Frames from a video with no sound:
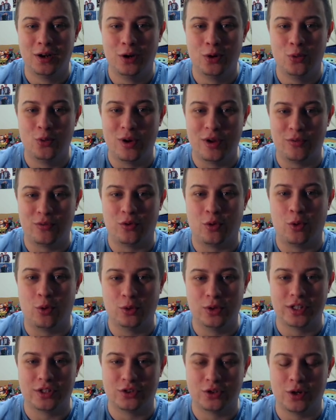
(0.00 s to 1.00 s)
with all
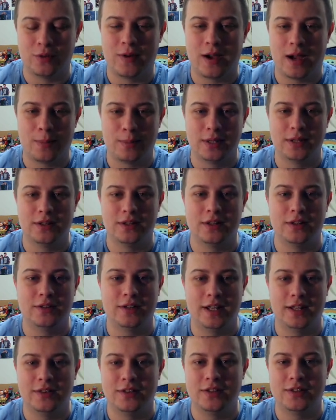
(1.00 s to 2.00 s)
this stuff happening
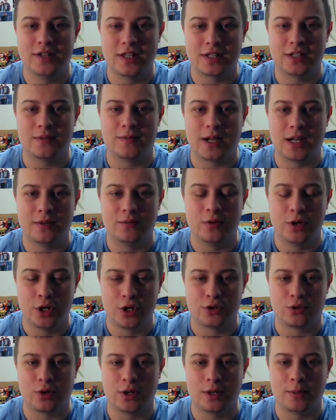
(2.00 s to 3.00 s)
in the 60th
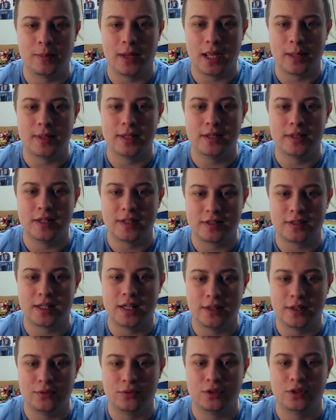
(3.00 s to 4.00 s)
anniversary, maybe this
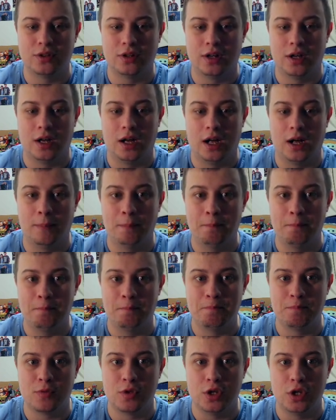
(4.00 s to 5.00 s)
gives
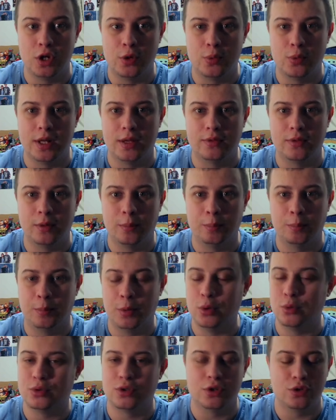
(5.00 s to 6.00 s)
UNIT the
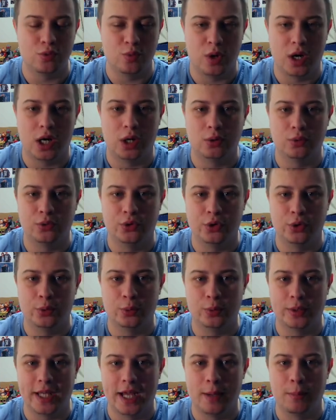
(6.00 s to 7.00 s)
boost as well
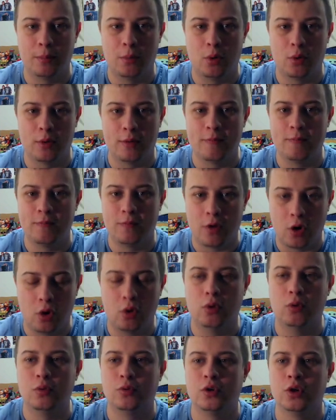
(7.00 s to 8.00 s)
to get more
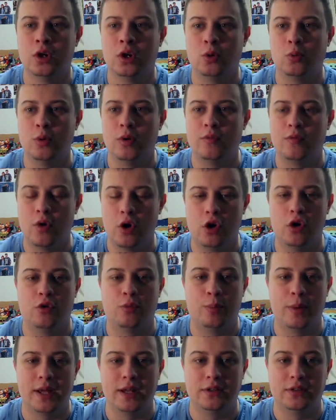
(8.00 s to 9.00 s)
involved with
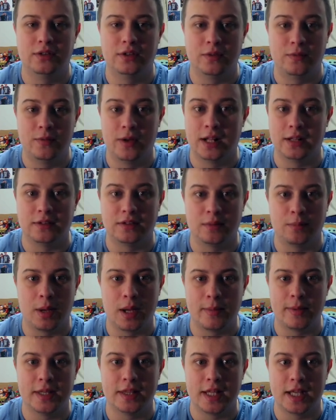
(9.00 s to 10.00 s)
Earth-based defense, and
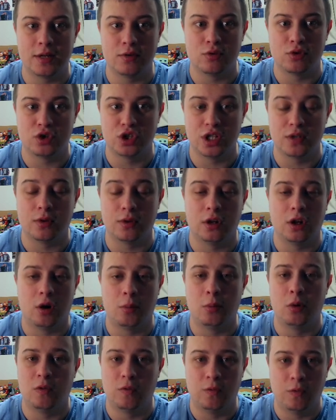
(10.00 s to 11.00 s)
maybe they receive a lot
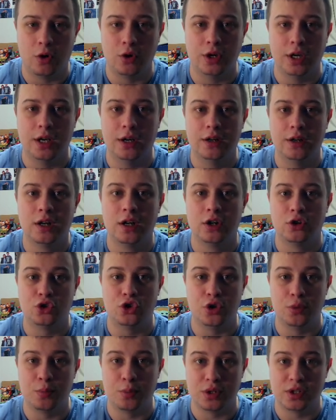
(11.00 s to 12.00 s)
more funding
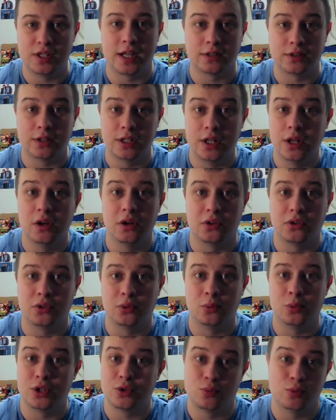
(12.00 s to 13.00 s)
to protect the Earth,
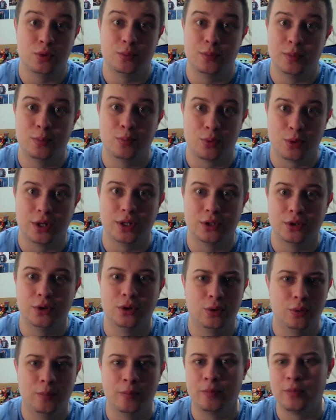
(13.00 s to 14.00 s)
which would be pretty
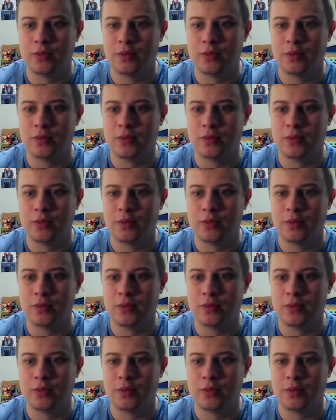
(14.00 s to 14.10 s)
cool.